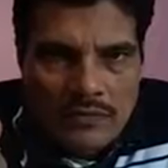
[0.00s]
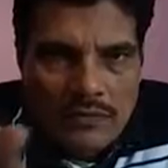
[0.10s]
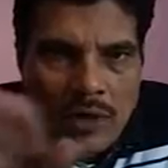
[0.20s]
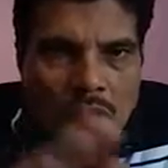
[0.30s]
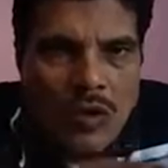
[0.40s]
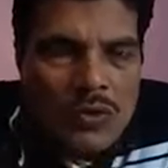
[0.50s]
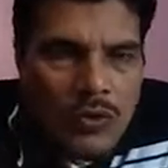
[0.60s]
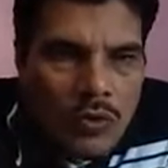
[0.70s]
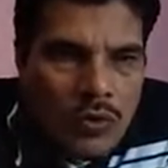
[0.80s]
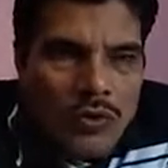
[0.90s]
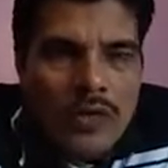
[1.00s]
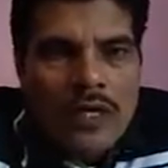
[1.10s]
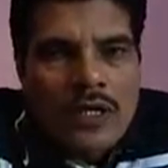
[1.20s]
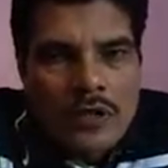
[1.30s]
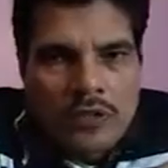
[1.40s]
because on
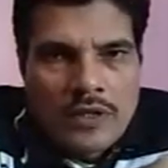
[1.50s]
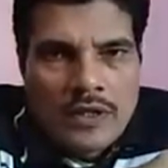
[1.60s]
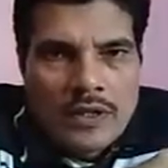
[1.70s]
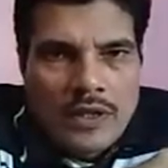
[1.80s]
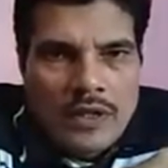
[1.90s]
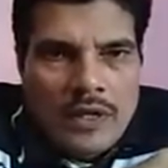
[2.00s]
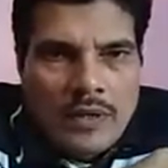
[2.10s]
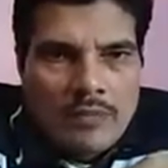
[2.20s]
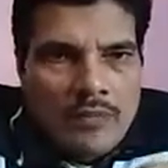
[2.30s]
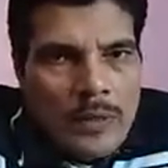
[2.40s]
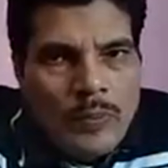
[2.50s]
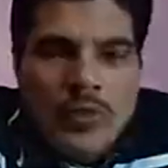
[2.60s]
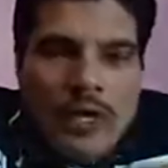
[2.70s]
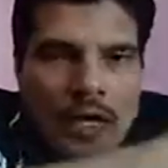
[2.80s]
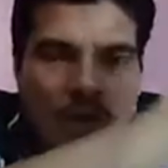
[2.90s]
that road
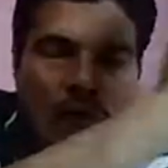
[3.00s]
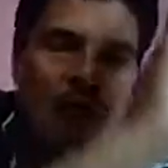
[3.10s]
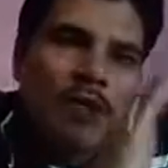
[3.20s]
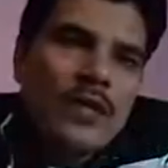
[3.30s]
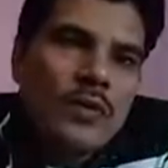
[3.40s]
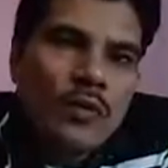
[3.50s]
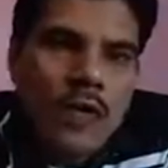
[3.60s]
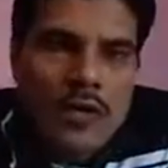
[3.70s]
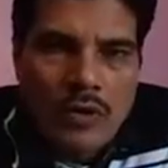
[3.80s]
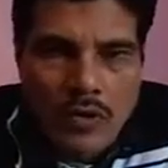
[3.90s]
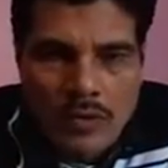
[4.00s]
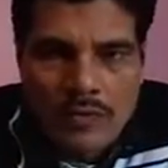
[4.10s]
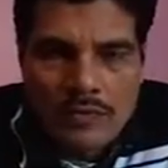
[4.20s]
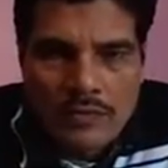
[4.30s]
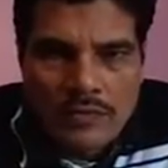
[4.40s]
people had already walked on.
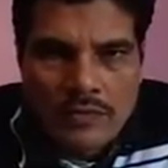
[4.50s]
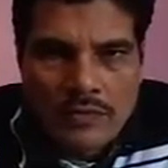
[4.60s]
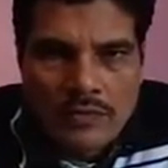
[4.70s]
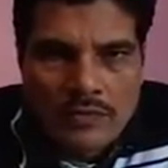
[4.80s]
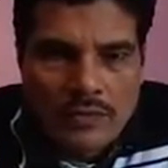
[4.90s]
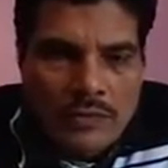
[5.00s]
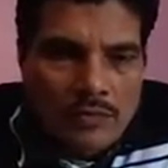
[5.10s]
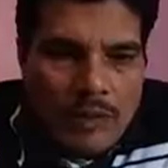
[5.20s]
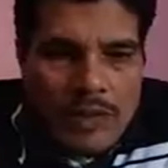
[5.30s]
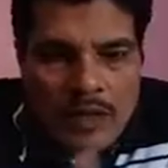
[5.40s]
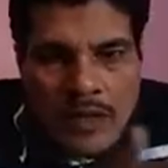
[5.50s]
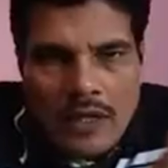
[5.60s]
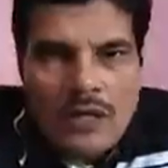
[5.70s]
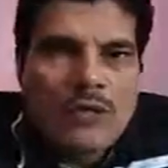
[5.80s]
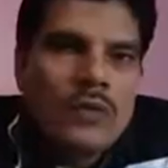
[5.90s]
But the
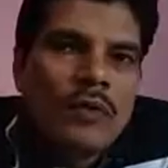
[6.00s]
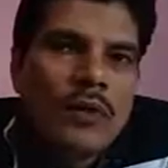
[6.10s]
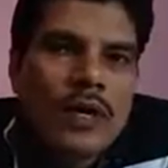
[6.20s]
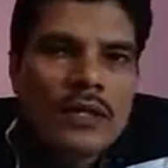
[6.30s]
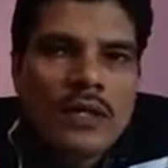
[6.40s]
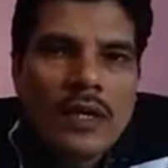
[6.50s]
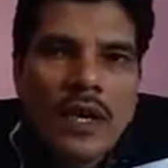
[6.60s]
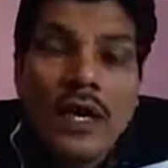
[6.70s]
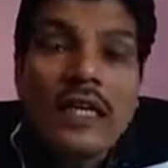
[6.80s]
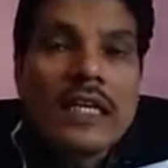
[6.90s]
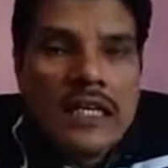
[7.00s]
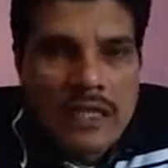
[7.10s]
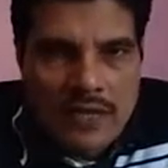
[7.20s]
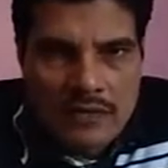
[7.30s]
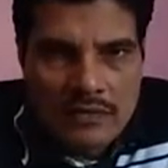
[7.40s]
other road was
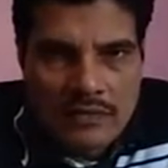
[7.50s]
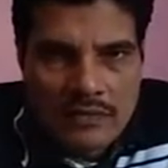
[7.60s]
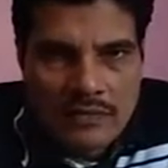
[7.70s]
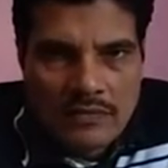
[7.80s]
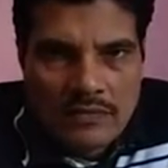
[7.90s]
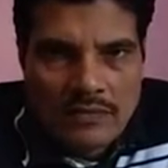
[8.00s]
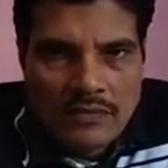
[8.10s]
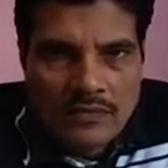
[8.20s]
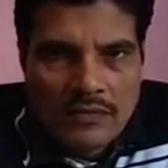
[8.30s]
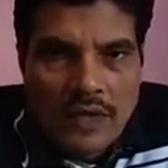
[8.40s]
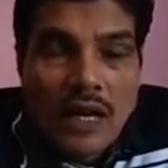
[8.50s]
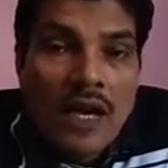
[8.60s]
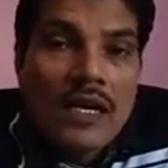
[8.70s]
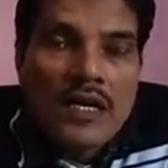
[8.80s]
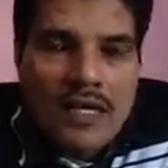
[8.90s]
unclear,
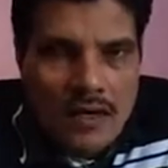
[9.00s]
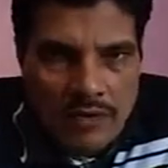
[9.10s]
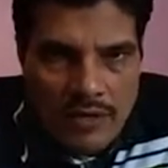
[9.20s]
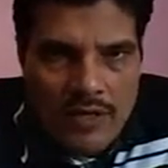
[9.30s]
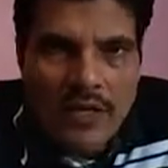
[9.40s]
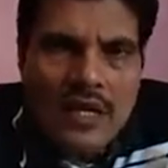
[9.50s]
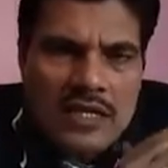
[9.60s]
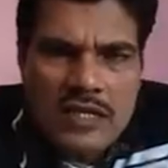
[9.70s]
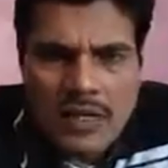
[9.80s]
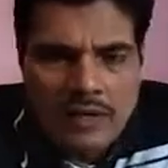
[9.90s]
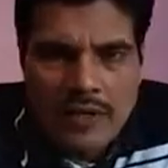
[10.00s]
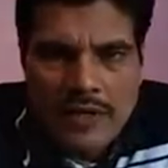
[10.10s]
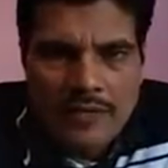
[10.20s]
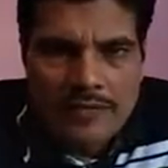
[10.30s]
untraveled, less traveled.